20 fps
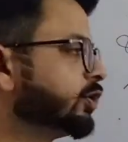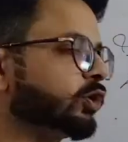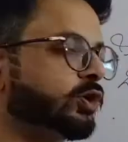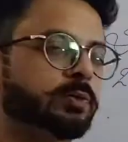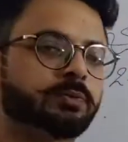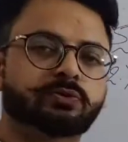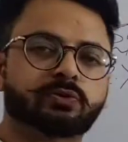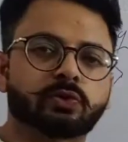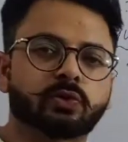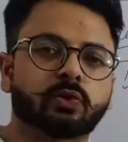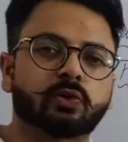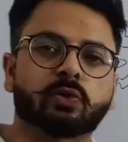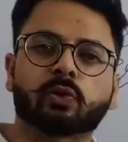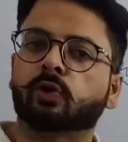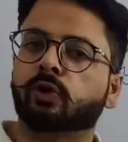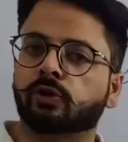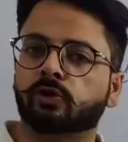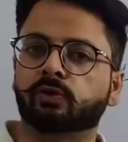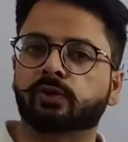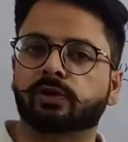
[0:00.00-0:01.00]
hope so.
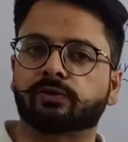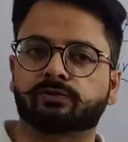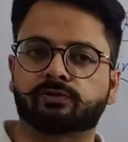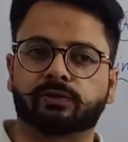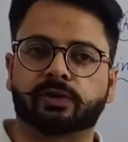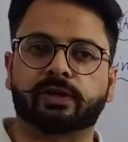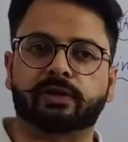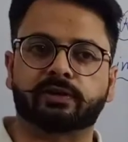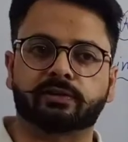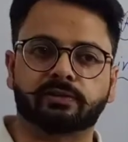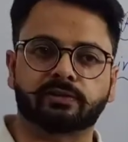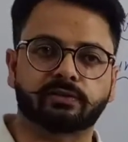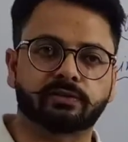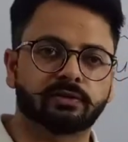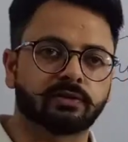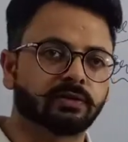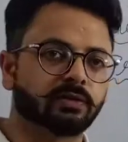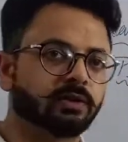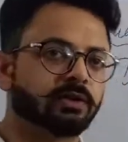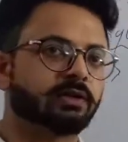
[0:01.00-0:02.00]
All you are fine
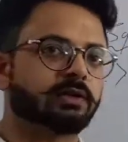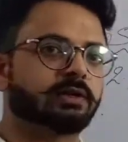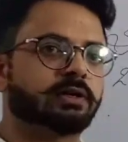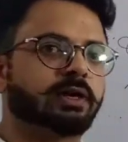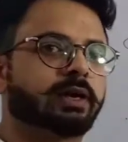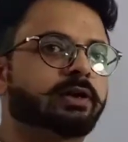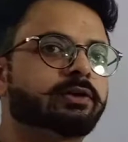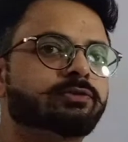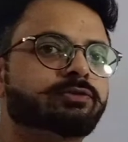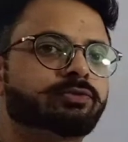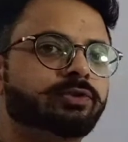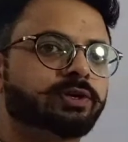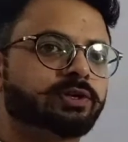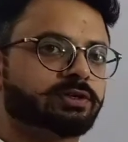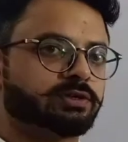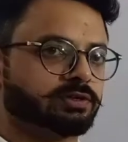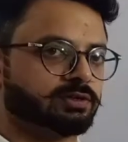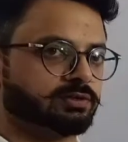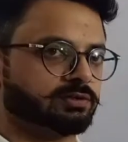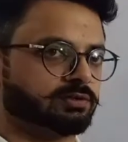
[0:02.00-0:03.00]
and
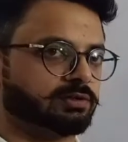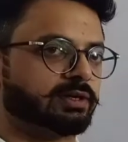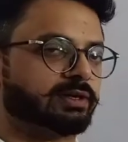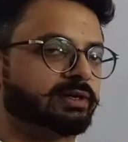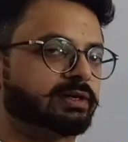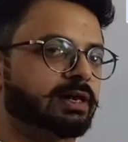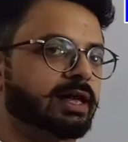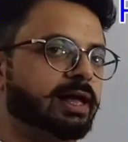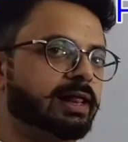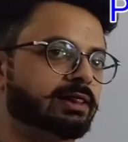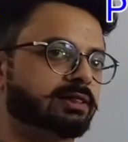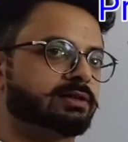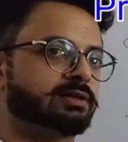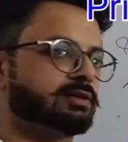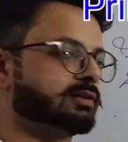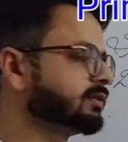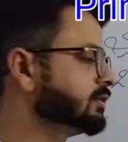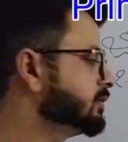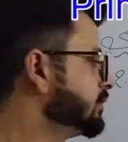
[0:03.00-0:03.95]
fit and healthy.